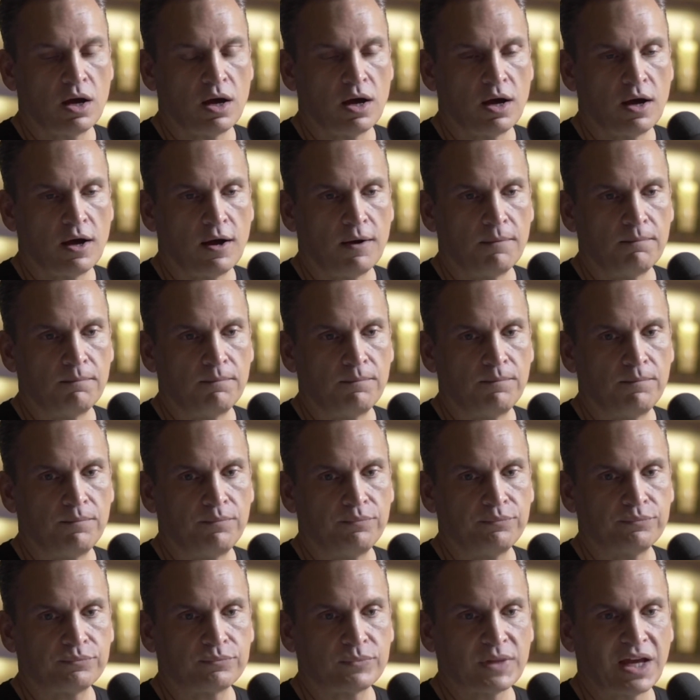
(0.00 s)
um
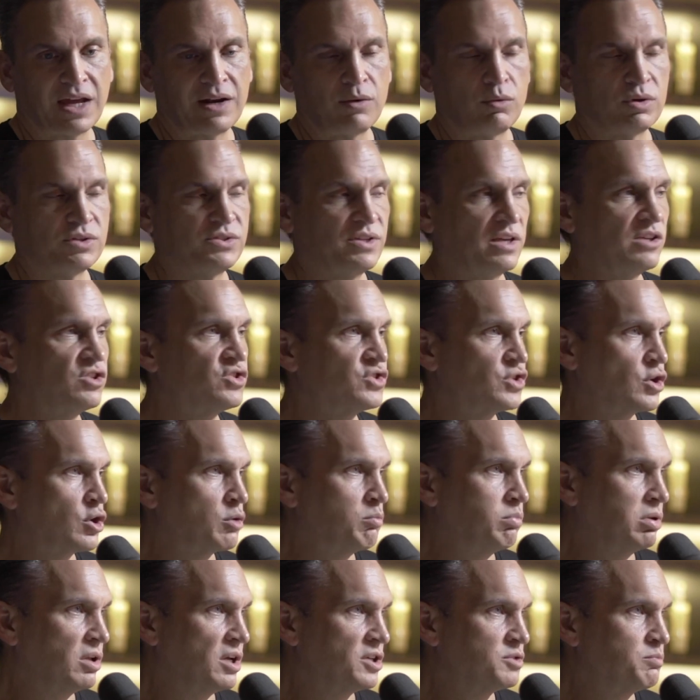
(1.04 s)
I don't want to say
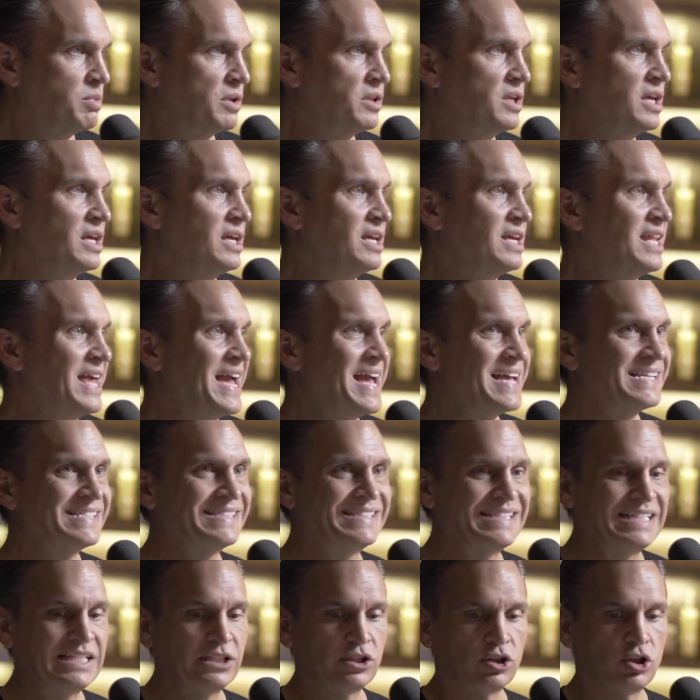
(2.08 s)
surplus, but it, it
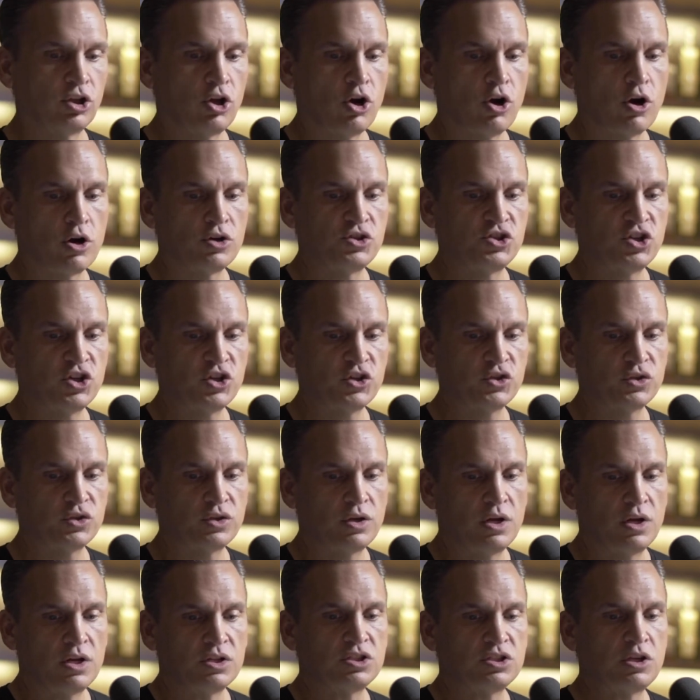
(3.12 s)
has the
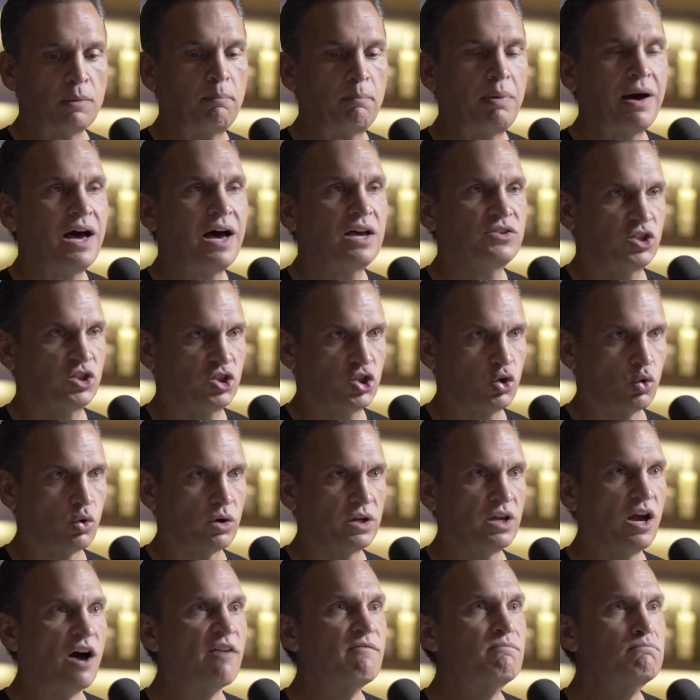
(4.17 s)
largest
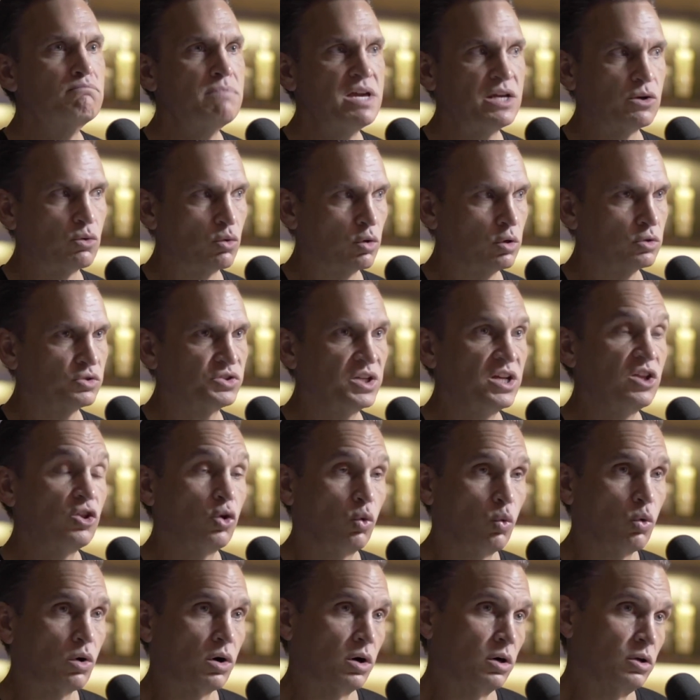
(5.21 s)
depository of minerals
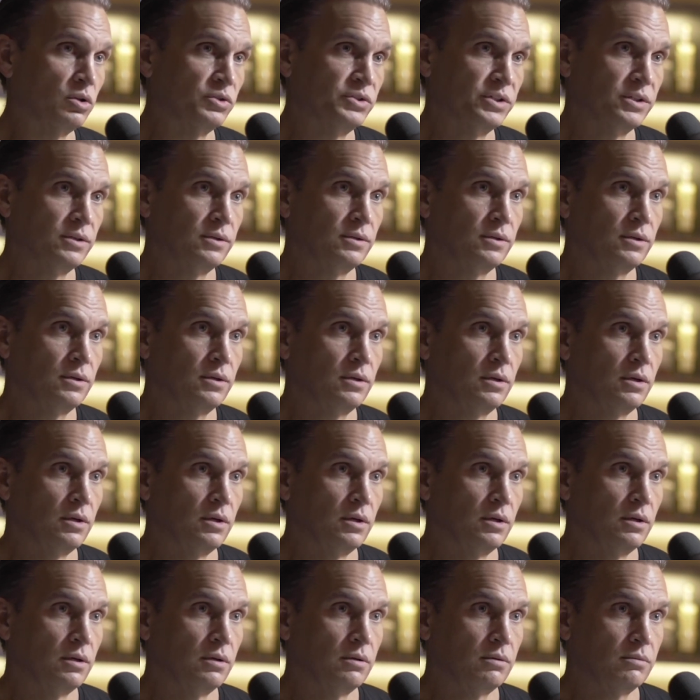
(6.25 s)
in the world.
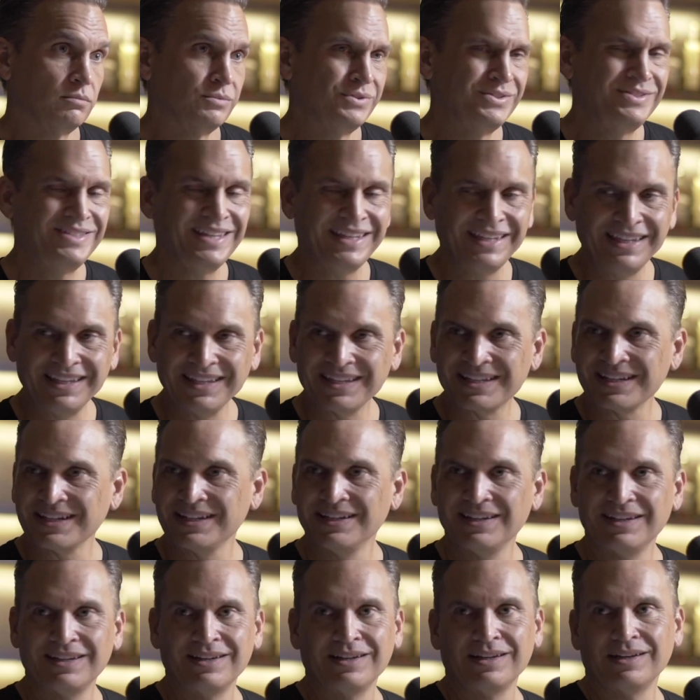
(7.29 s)

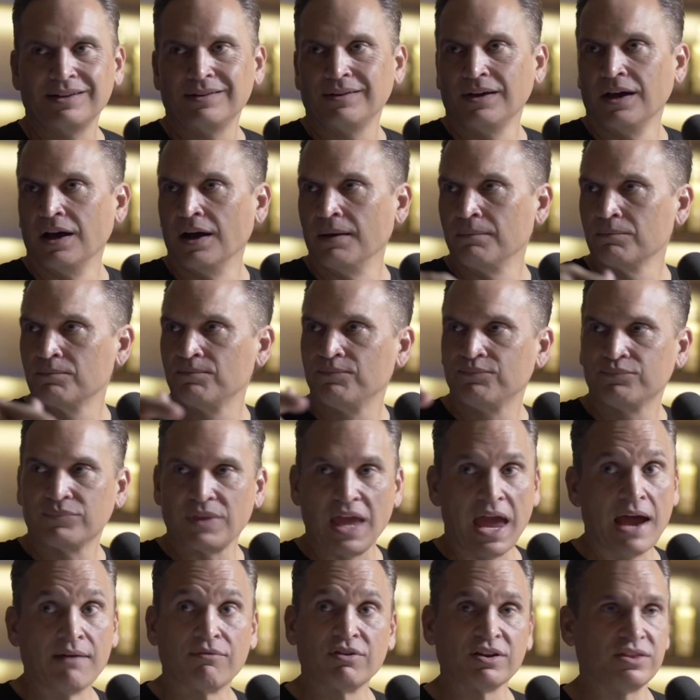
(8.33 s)
Zinc, um,
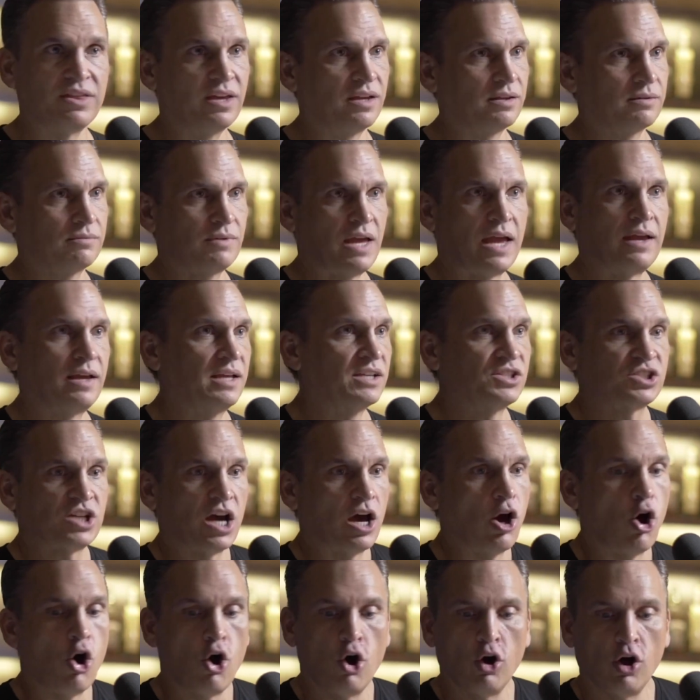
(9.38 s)
everything.
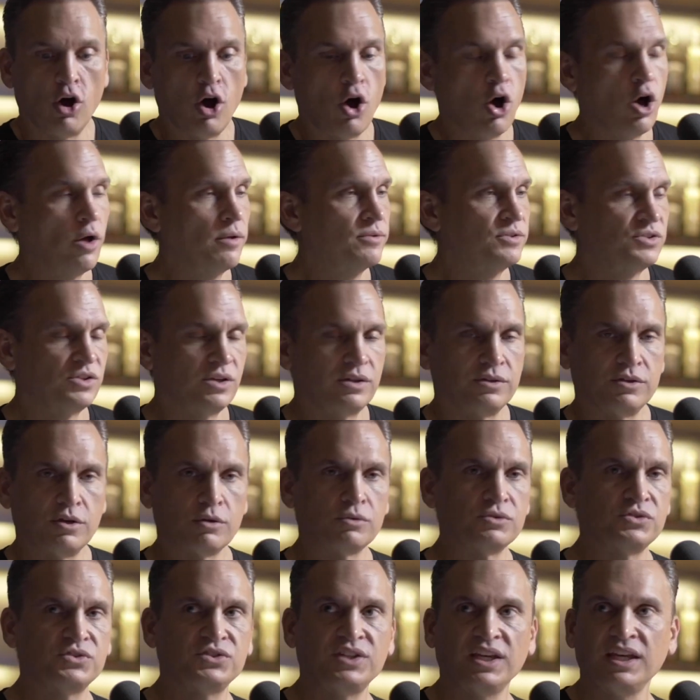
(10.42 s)
It's got all all
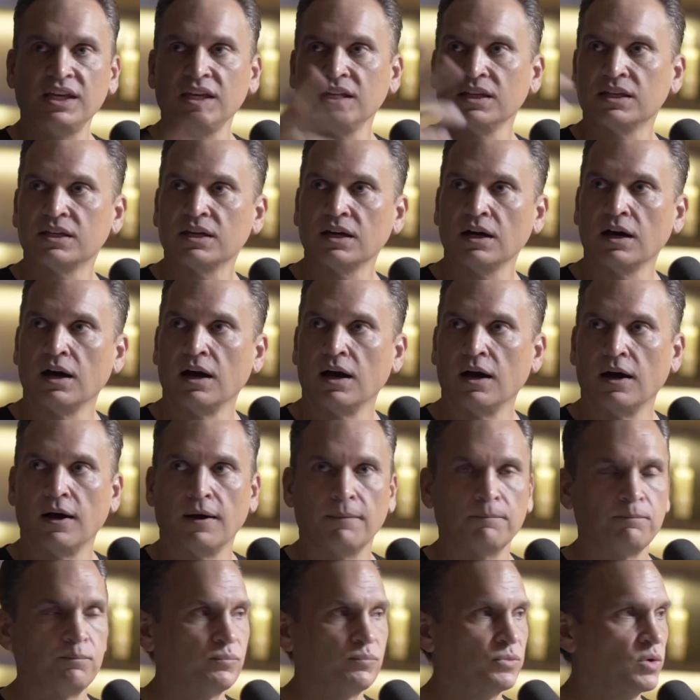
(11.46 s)
you know, zinc,
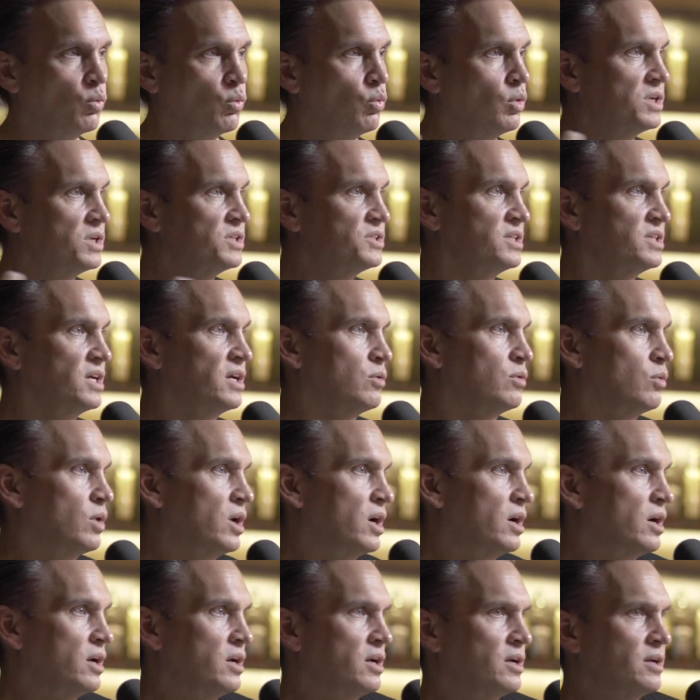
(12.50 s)
um what is the
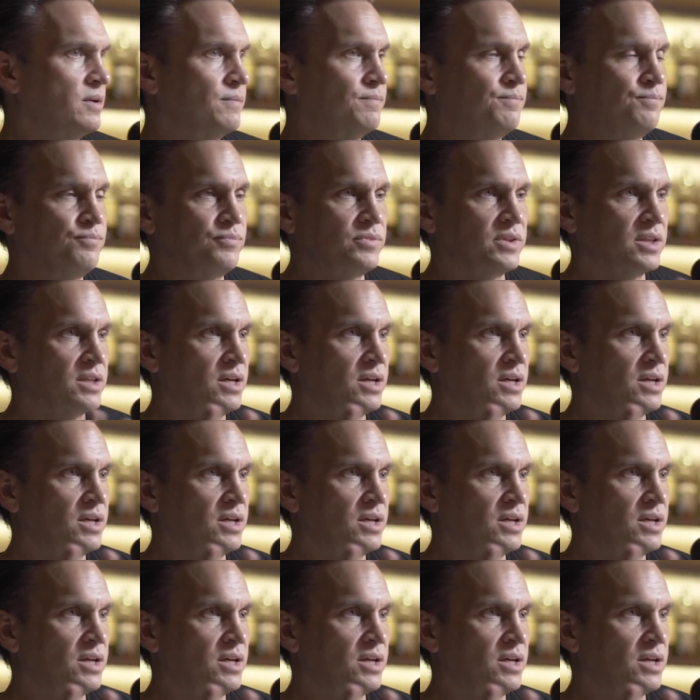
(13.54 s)
other uh,